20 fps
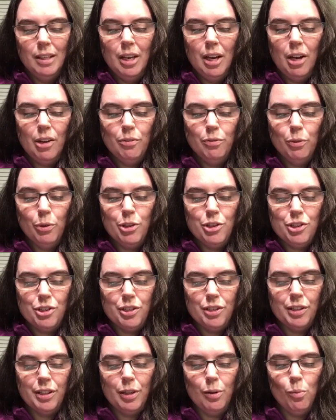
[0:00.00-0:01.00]

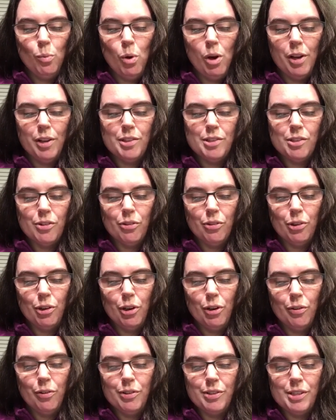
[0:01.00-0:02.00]
Unfortunately, wants are the
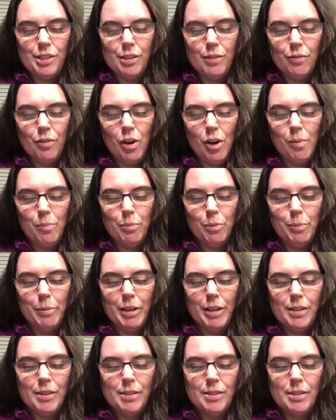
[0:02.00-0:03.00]
currency of
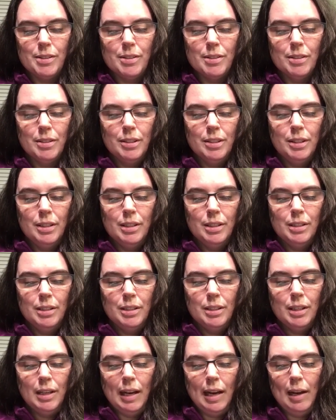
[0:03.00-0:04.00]
compromise.
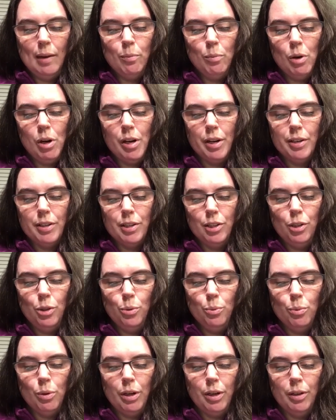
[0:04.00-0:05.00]
I want, you
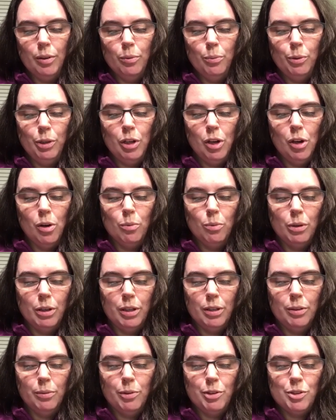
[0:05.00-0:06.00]
want, we all
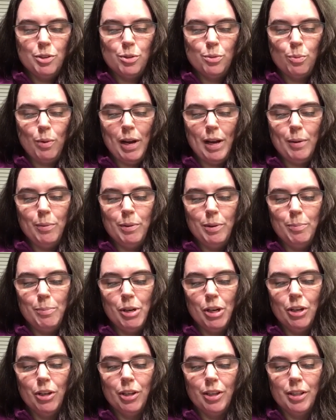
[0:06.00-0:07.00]
want, which is why we
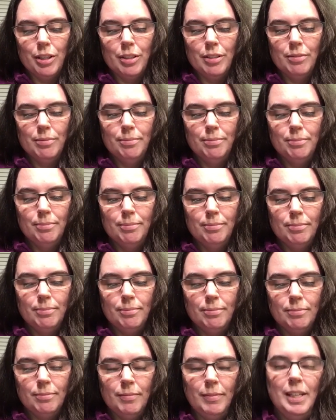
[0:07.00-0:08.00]
bargain.
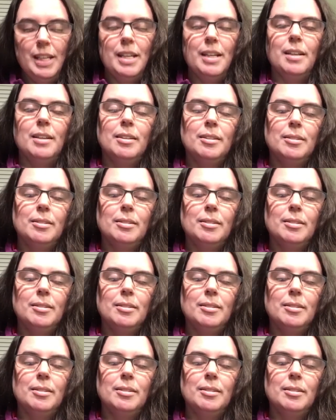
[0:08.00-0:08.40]
Yeah.